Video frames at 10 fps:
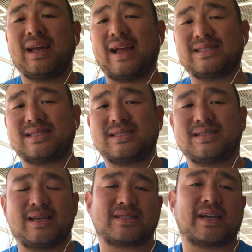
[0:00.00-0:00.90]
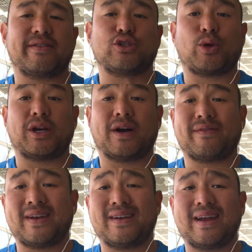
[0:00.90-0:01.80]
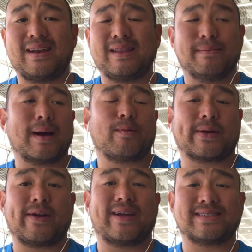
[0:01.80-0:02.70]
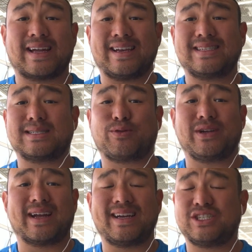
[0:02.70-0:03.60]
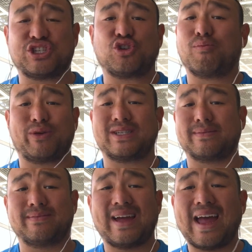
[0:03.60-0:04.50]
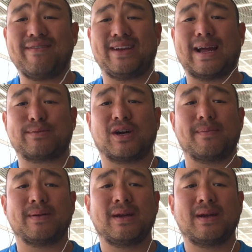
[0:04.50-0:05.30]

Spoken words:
it's kind of the trade-off. And the MacBook Air, at least, is pretty light. Just don't bring some heavy laptop.